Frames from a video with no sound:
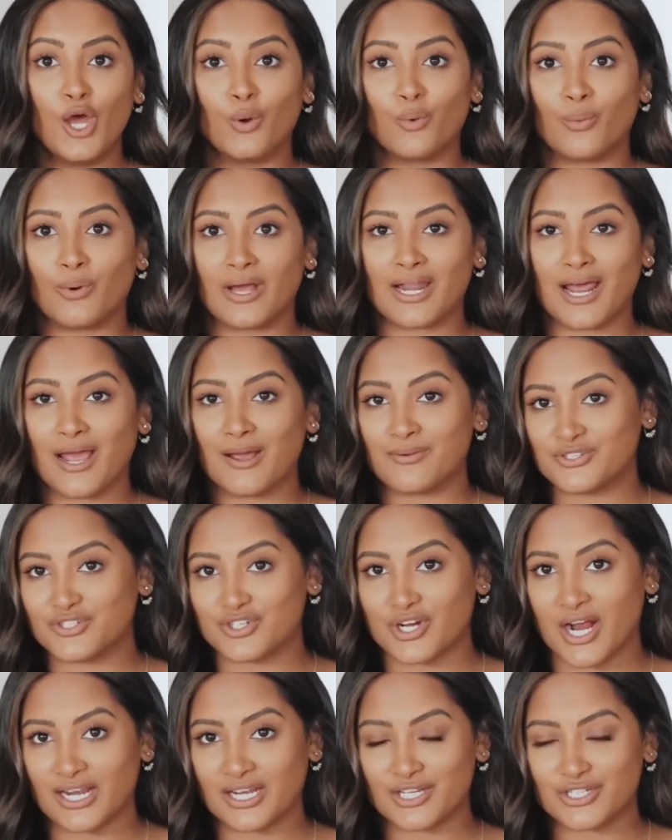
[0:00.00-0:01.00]
when I was
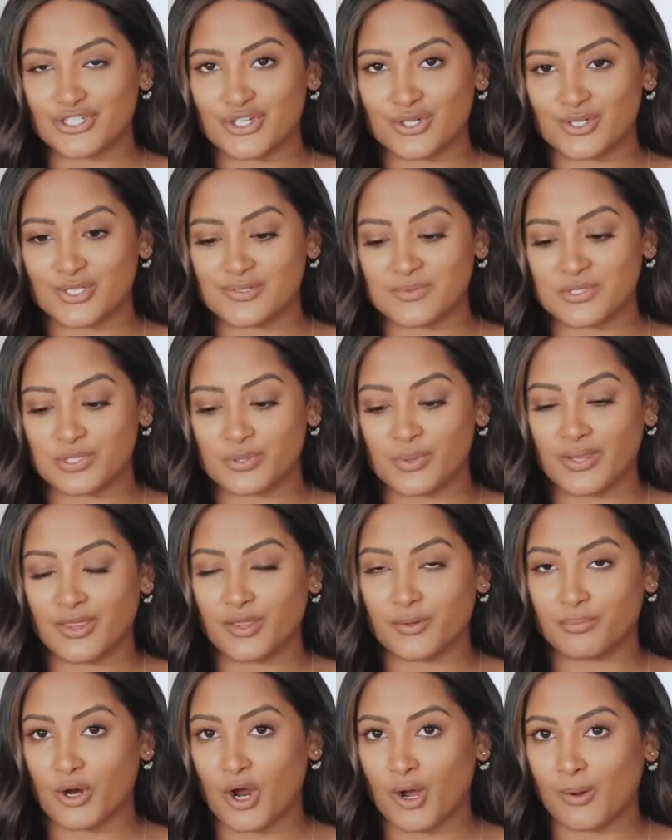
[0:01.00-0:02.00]
trying to choose between
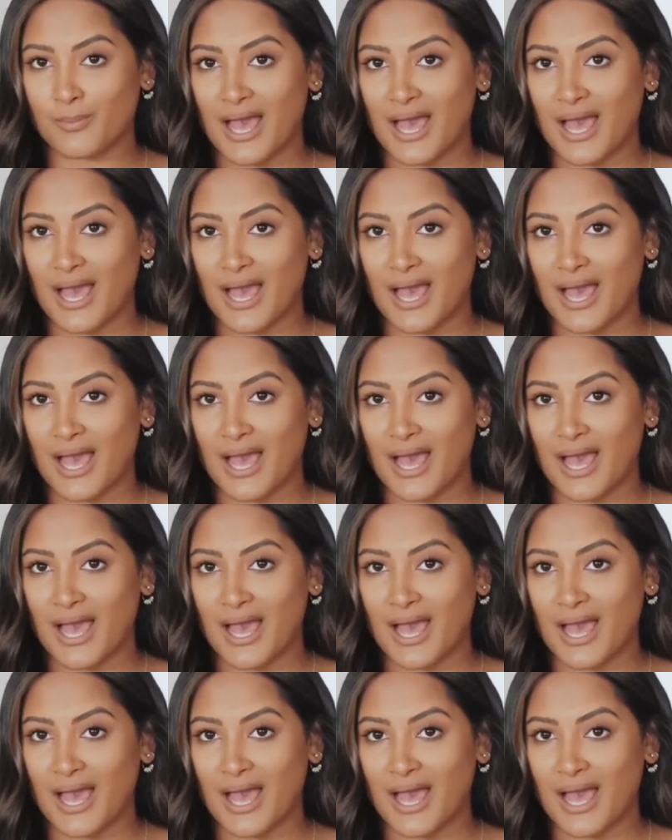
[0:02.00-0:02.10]
the Pro